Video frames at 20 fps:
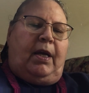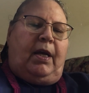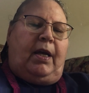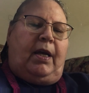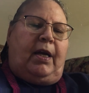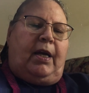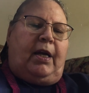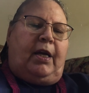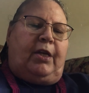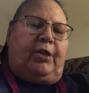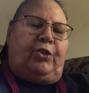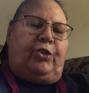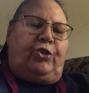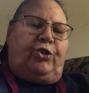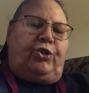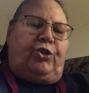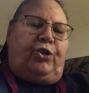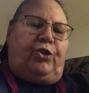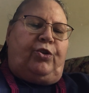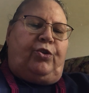and
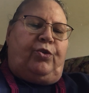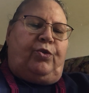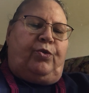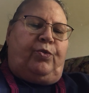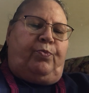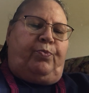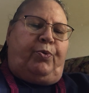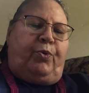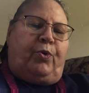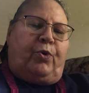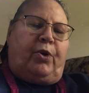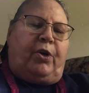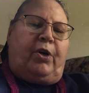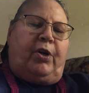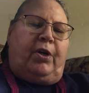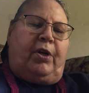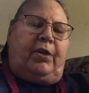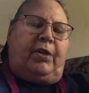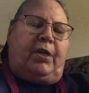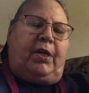you
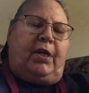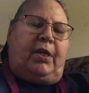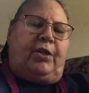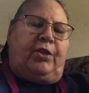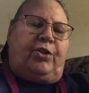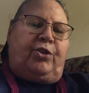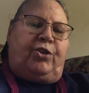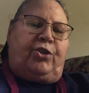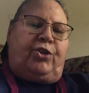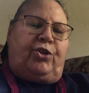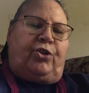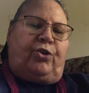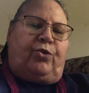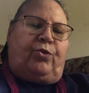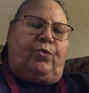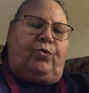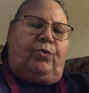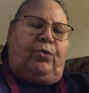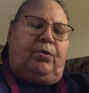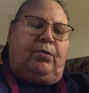pour it
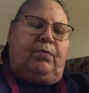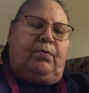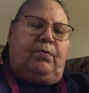into